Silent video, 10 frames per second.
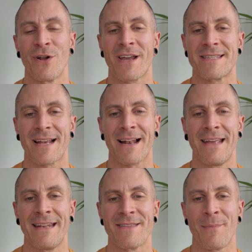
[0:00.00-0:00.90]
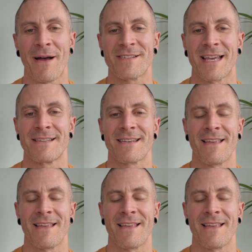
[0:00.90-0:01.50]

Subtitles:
we're looking to clean the MAF sensor.